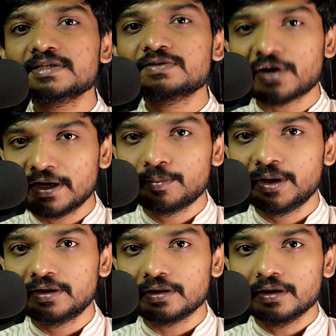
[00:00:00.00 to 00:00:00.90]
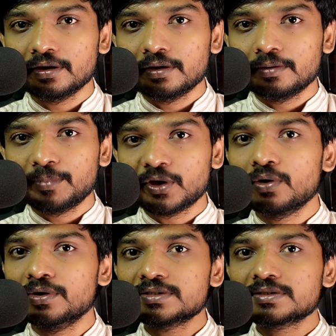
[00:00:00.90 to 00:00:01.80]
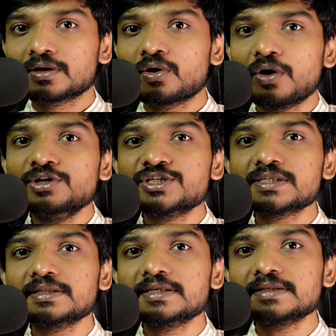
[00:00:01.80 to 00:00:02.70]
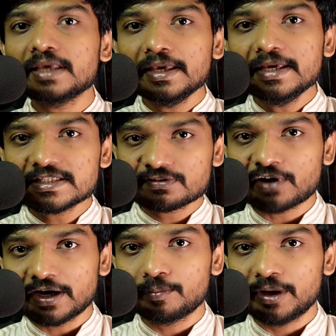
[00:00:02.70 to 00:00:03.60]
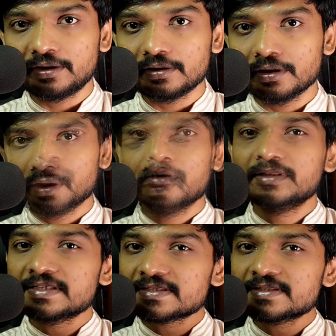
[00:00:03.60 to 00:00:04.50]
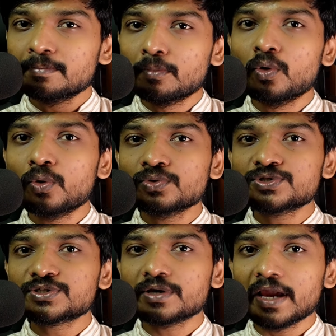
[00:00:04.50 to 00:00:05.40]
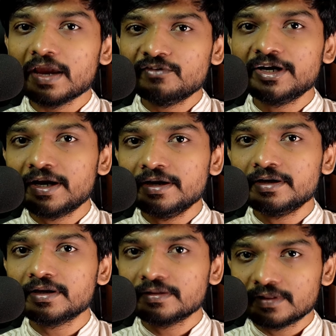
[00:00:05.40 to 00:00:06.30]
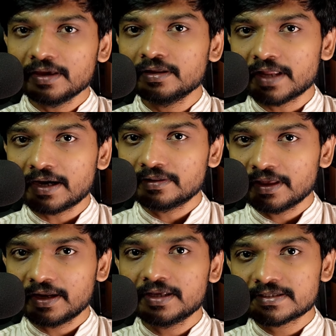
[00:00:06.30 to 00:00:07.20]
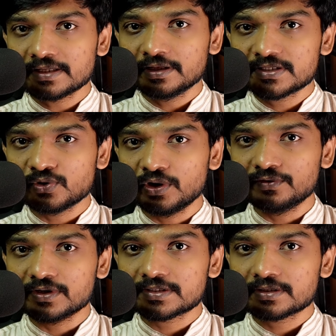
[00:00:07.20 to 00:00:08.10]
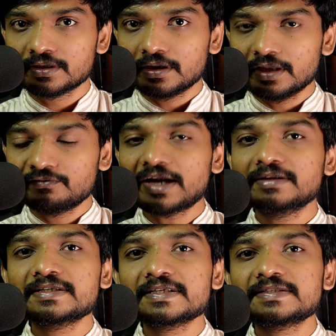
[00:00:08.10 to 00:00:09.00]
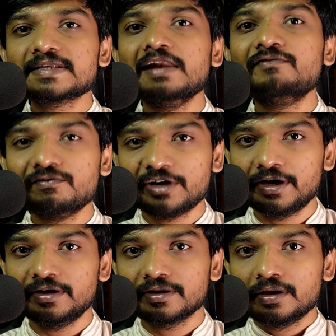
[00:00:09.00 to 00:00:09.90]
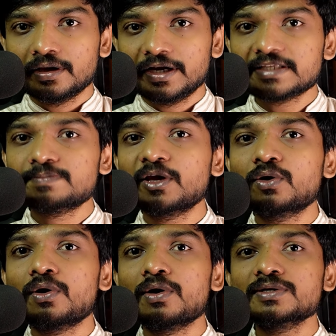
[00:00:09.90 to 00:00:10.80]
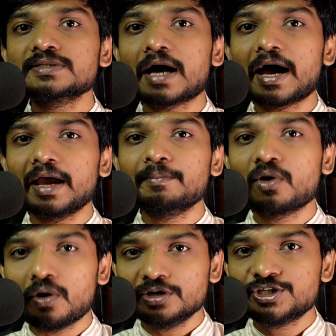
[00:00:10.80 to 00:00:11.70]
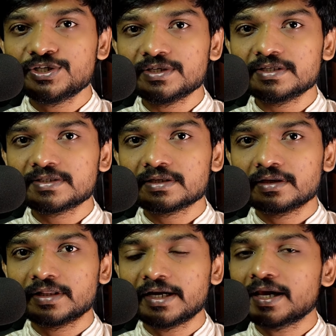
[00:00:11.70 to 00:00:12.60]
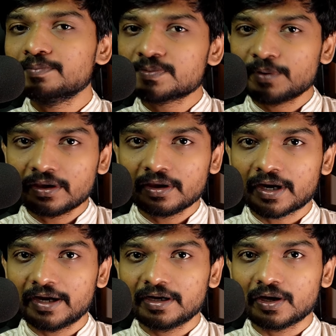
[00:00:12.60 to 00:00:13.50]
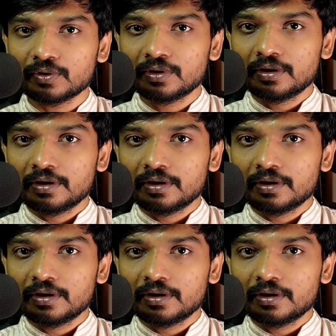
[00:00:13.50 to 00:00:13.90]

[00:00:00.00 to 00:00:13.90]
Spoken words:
is fundamental, because consciousness is fundamental. This is the most evident thing that there is in this universe. In fact, this is self-evident. It is because I am conscious that I am speaking right now.